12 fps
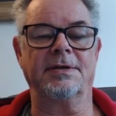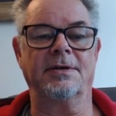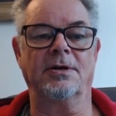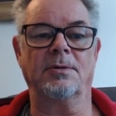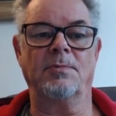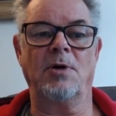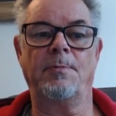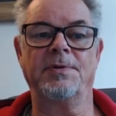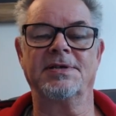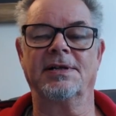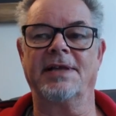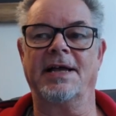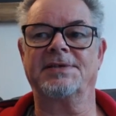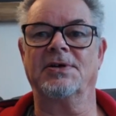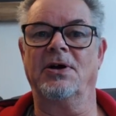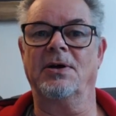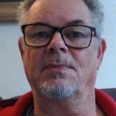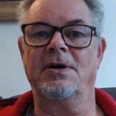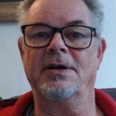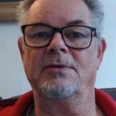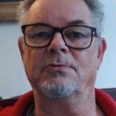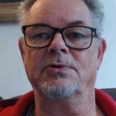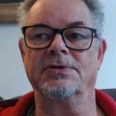Up until that time, I